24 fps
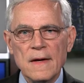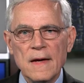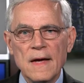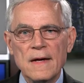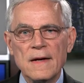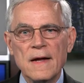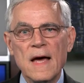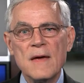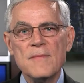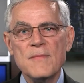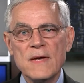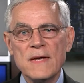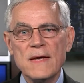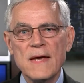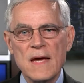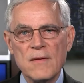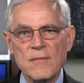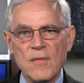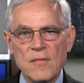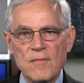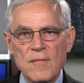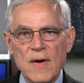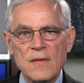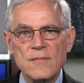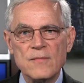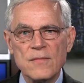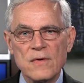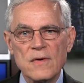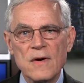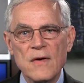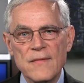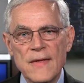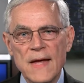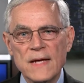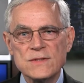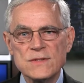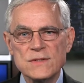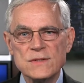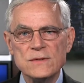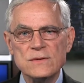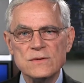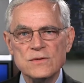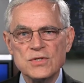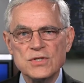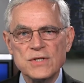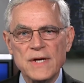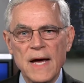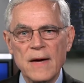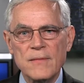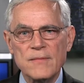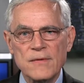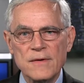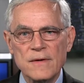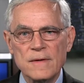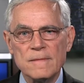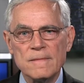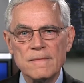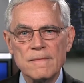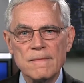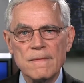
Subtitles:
And I became a member of that student chapter.